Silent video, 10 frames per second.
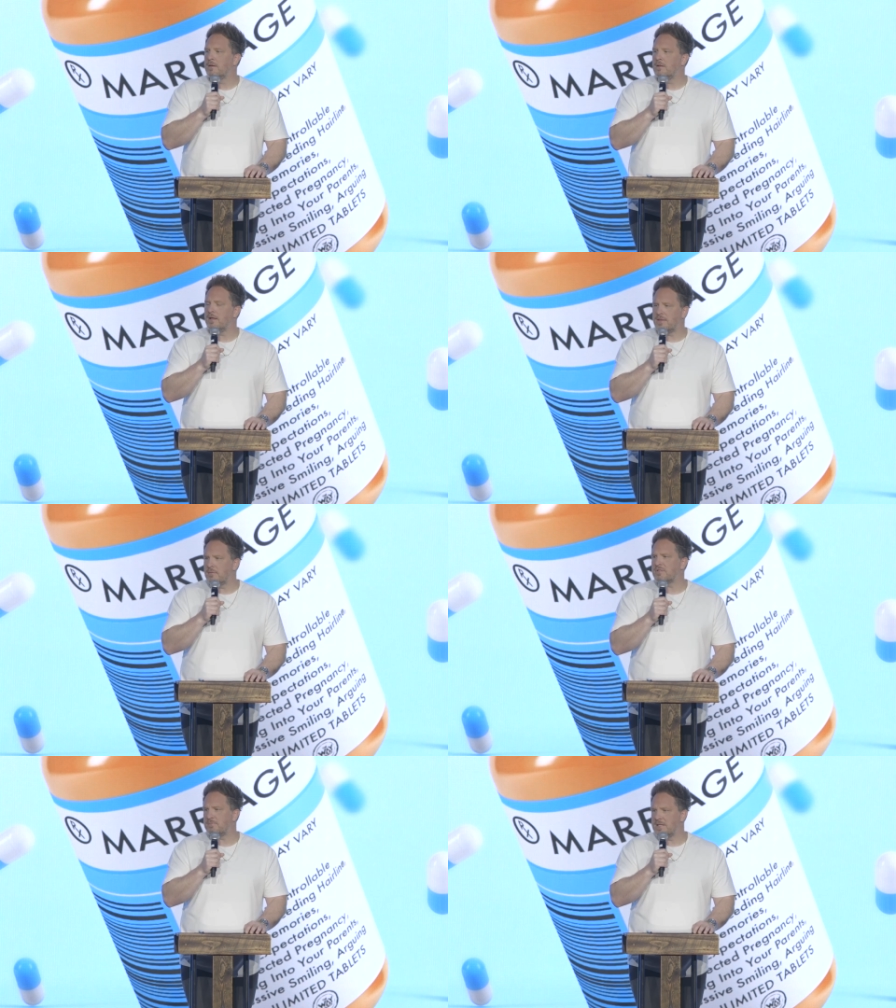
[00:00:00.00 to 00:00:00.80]
Let
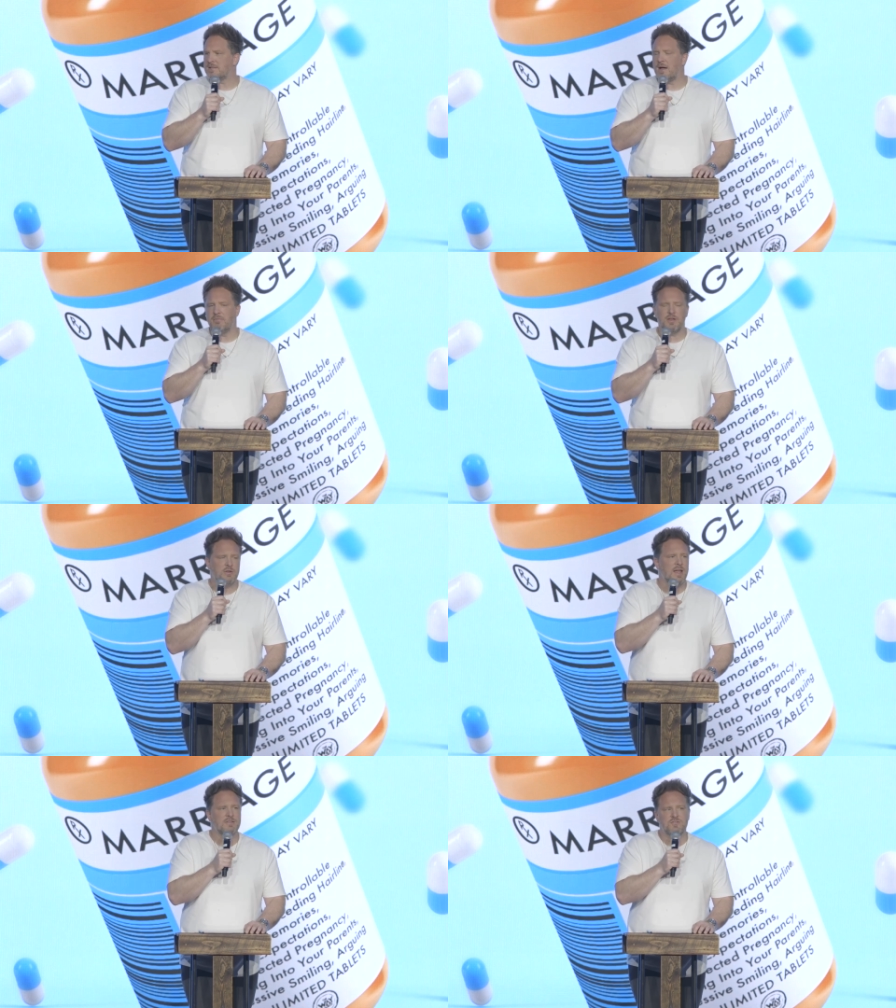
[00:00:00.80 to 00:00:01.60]
them spend time. They're
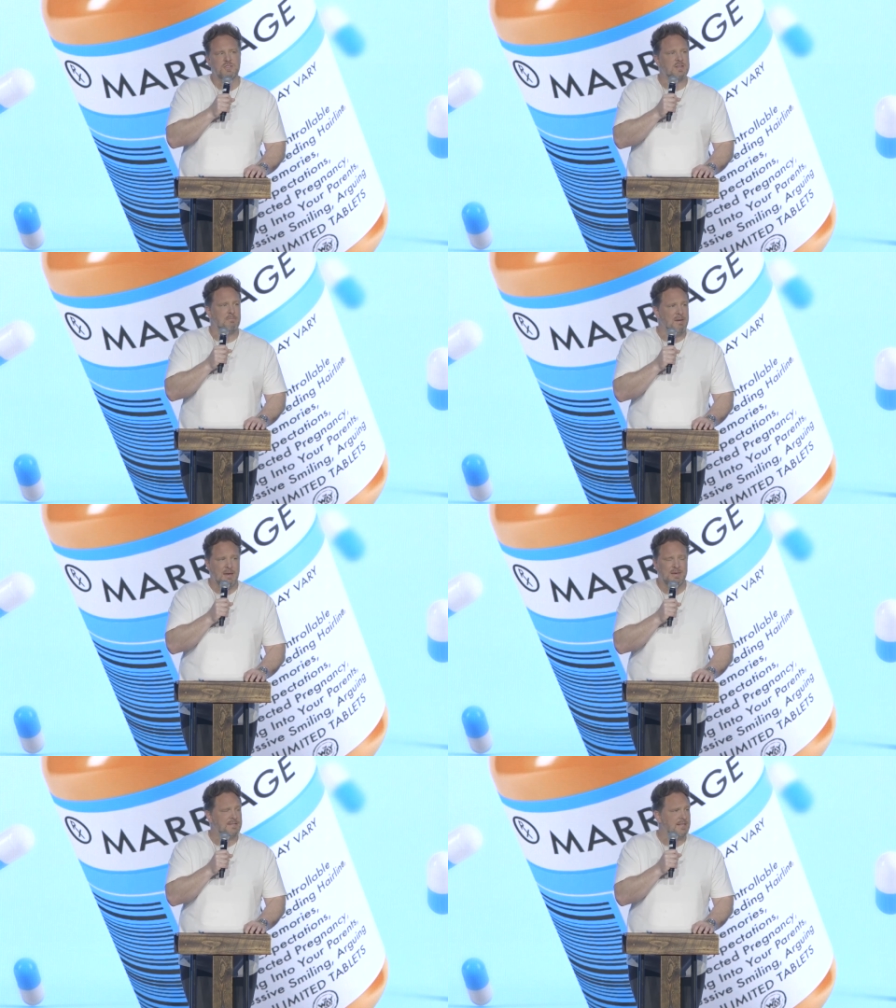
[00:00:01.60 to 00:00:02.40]
not just a
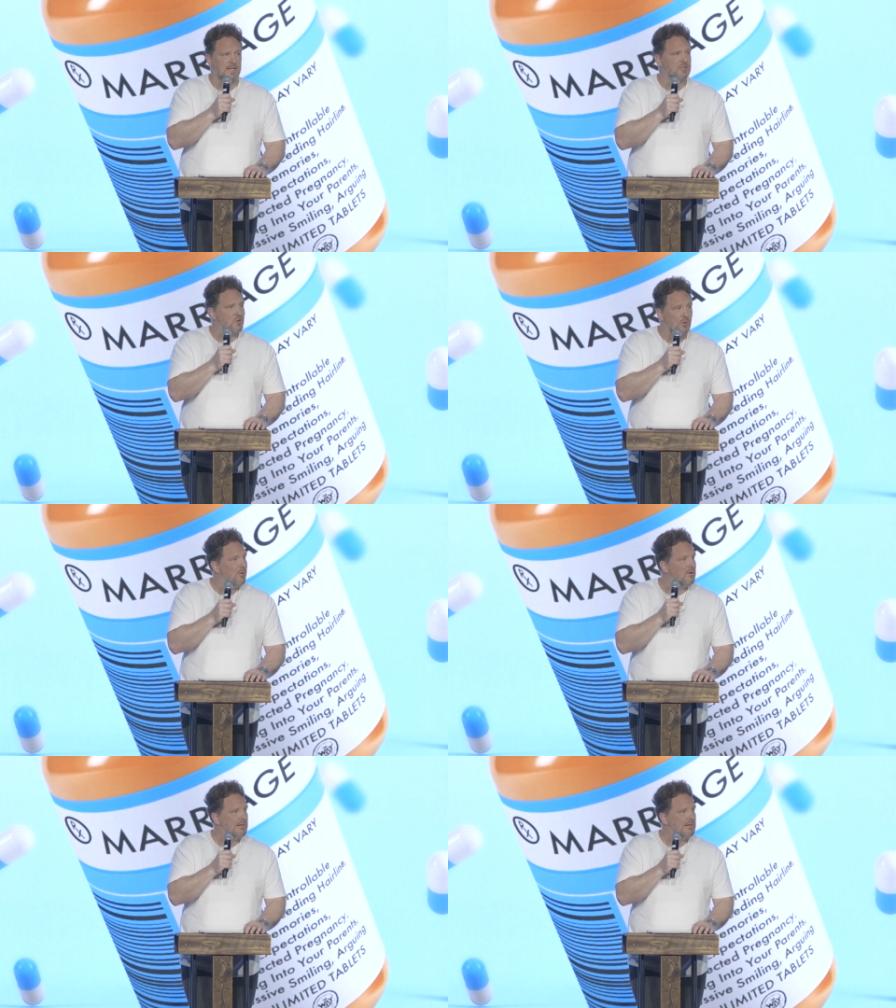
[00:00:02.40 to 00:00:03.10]
babysitting tool.